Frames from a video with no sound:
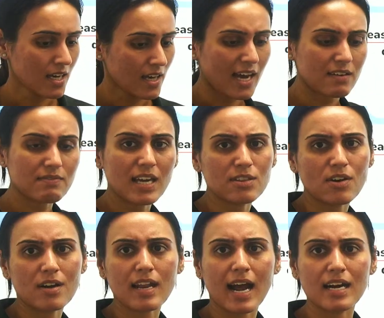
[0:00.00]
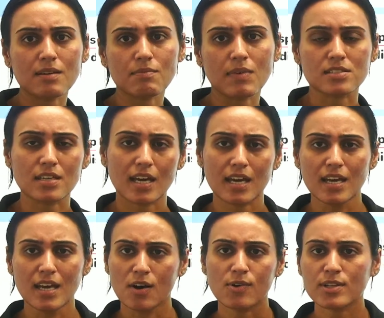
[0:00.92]
And we are not adding much here.
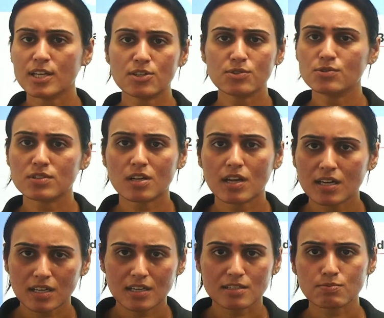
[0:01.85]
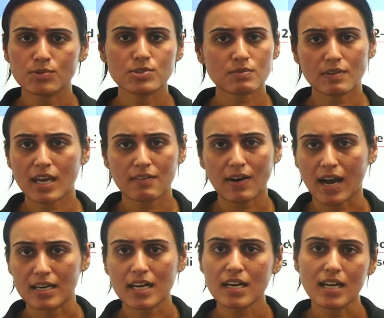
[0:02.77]
Only 2-3 teaspoons we have
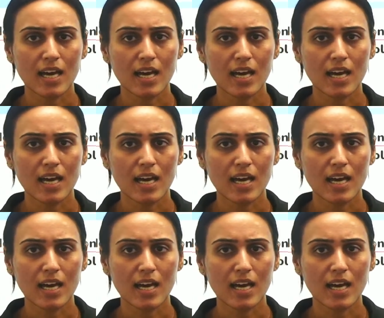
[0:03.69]
added